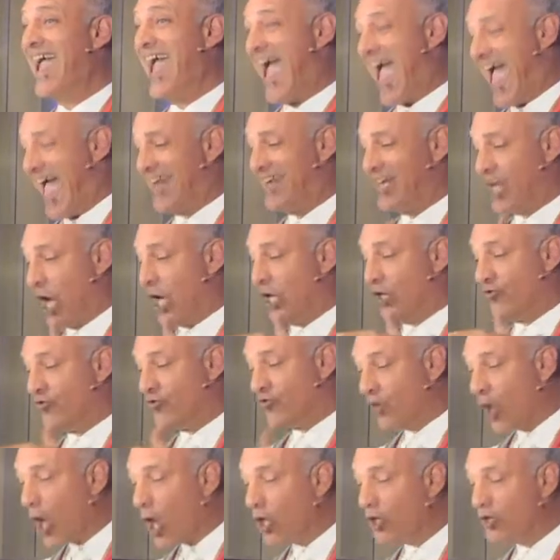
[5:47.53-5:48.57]
an
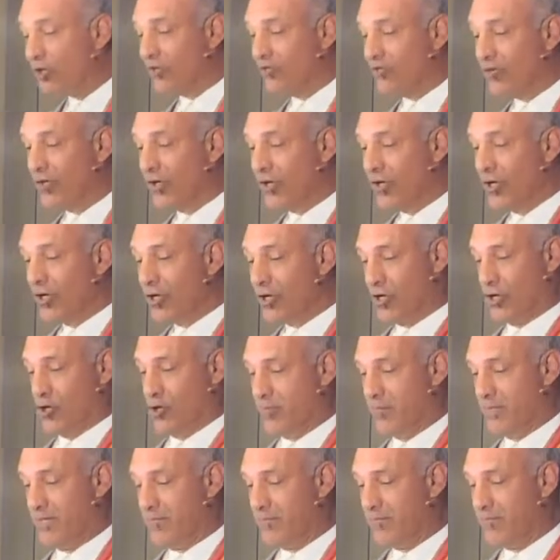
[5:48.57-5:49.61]
adult
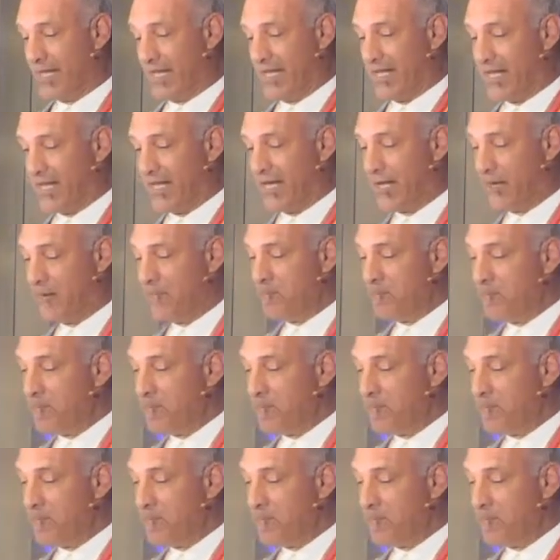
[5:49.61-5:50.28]
human being,